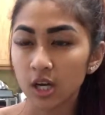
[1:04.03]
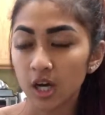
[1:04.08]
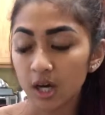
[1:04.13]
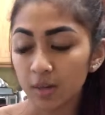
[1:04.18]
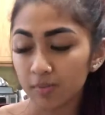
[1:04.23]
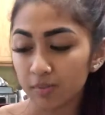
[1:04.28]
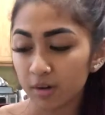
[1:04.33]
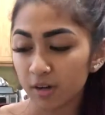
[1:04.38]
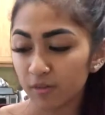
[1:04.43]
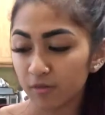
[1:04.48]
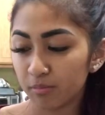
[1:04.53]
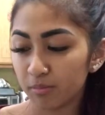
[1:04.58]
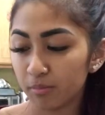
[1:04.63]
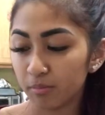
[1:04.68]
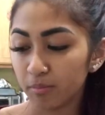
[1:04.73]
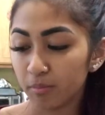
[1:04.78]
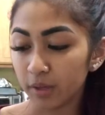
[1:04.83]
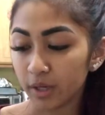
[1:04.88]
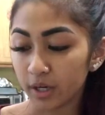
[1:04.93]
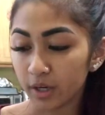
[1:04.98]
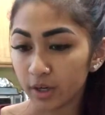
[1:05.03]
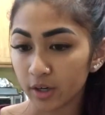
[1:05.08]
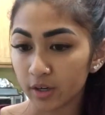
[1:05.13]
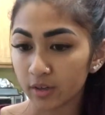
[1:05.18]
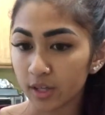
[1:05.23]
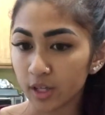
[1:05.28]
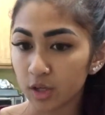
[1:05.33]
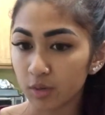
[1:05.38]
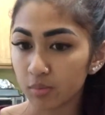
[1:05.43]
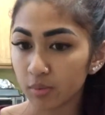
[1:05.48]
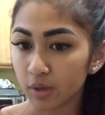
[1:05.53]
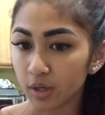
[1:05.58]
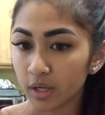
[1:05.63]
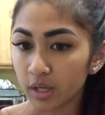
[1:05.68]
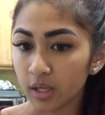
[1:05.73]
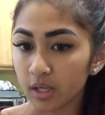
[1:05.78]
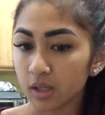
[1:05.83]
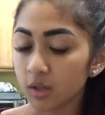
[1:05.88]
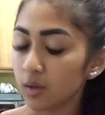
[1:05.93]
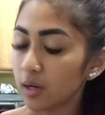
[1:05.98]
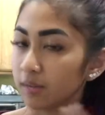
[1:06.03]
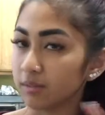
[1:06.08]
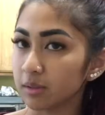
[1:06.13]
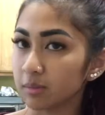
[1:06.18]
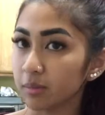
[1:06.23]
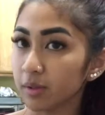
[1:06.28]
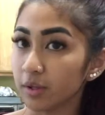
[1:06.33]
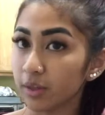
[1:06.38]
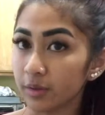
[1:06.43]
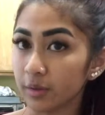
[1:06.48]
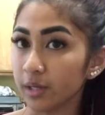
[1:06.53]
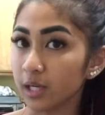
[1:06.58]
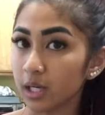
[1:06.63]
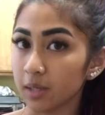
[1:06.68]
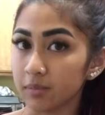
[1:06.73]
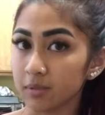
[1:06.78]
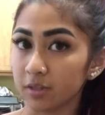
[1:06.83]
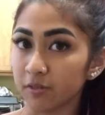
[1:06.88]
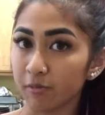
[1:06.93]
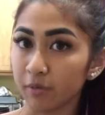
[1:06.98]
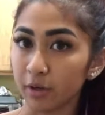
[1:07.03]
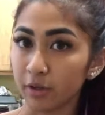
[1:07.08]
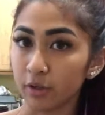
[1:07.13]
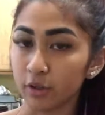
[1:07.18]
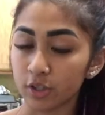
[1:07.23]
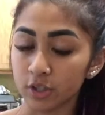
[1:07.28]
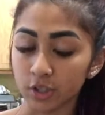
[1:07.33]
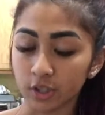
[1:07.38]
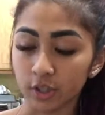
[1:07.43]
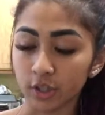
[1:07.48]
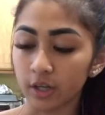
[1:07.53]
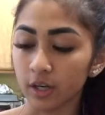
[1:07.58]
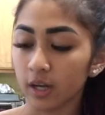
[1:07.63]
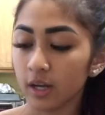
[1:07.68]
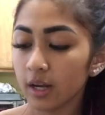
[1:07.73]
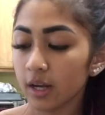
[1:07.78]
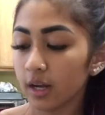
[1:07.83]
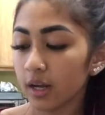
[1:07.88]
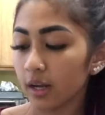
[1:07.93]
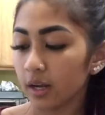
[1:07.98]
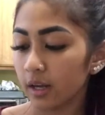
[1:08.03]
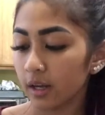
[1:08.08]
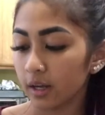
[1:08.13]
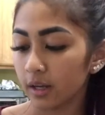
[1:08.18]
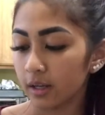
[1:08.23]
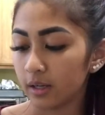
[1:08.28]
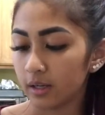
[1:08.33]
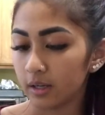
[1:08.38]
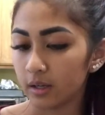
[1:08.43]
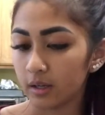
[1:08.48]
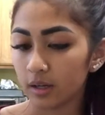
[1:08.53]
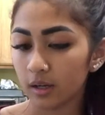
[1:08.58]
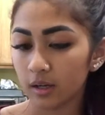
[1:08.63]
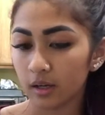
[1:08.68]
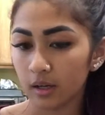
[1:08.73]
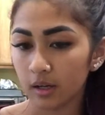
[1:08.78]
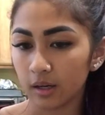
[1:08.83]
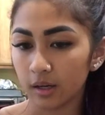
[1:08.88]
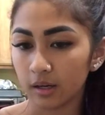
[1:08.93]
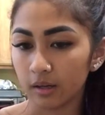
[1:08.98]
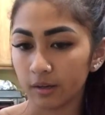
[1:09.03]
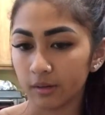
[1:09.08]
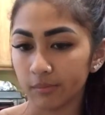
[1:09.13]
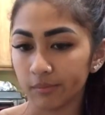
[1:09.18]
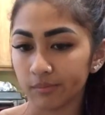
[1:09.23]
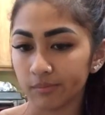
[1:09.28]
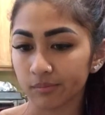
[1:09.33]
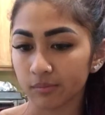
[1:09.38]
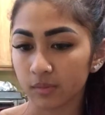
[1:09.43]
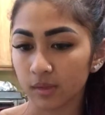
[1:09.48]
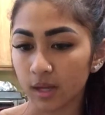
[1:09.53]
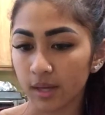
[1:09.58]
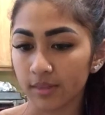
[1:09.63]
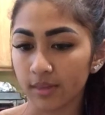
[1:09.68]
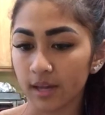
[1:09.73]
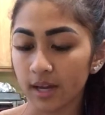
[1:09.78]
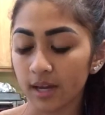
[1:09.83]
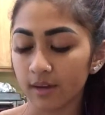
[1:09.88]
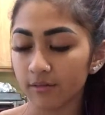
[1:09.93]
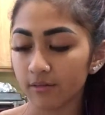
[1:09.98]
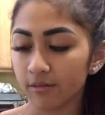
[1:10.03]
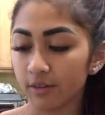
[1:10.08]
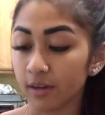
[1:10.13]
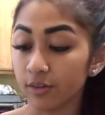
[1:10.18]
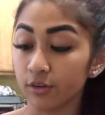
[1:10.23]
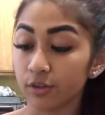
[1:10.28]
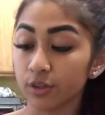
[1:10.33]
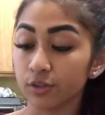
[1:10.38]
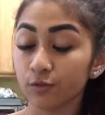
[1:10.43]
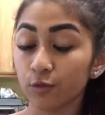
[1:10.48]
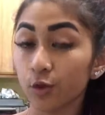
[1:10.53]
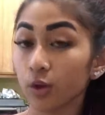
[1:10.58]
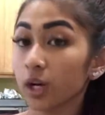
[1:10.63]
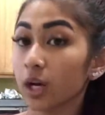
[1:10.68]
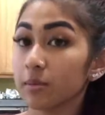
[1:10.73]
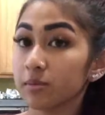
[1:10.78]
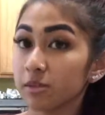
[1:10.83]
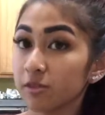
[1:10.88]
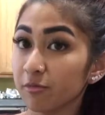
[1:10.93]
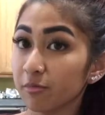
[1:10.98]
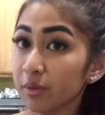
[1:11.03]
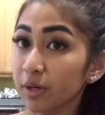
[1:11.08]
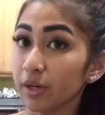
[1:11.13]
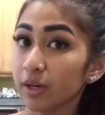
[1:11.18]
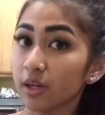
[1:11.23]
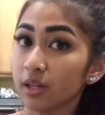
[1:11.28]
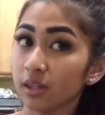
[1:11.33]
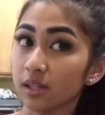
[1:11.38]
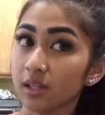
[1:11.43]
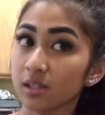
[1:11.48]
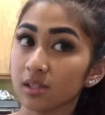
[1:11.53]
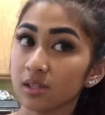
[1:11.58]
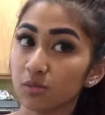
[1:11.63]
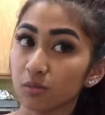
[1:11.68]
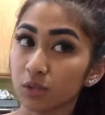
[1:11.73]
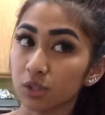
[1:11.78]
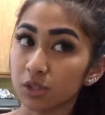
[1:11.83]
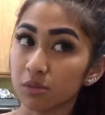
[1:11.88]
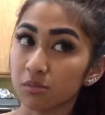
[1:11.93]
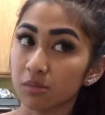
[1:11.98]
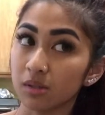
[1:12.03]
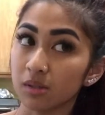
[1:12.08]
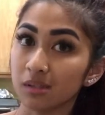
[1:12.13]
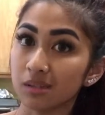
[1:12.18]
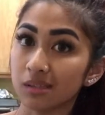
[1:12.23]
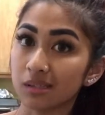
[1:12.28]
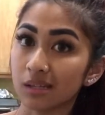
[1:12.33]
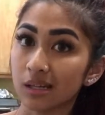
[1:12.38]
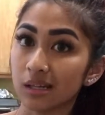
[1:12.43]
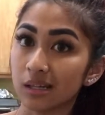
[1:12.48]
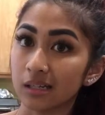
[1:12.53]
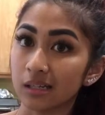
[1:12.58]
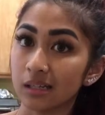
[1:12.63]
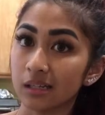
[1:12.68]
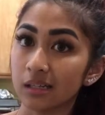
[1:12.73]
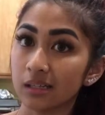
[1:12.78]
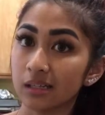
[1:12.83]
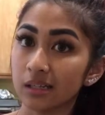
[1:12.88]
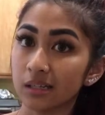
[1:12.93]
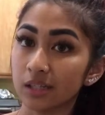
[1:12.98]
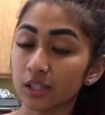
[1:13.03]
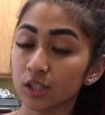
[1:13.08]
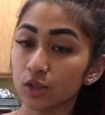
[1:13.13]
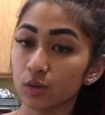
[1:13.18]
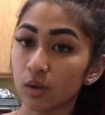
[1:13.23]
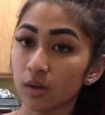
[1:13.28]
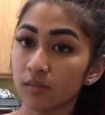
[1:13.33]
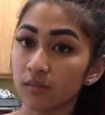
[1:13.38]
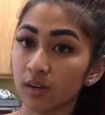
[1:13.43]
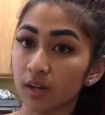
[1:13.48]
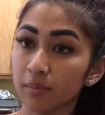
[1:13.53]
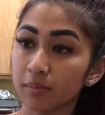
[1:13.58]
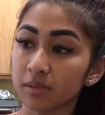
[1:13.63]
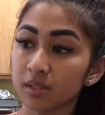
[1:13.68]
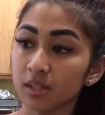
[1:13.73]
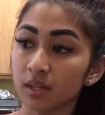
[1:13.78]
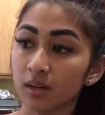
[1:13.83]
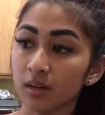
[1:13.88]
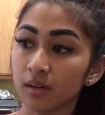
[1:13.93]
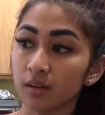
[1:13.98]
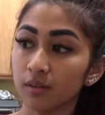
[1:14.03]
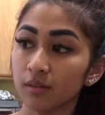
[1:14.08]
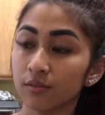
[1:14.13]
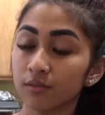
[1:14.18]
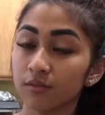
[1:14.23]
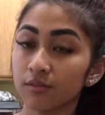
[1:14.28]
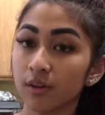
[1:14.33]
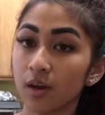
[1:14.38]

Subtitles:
cup of butter that you put in, you have to put 3 cups of powdered sugar. And I think there's 4 cups of butter in this, which means I need like 12 cups of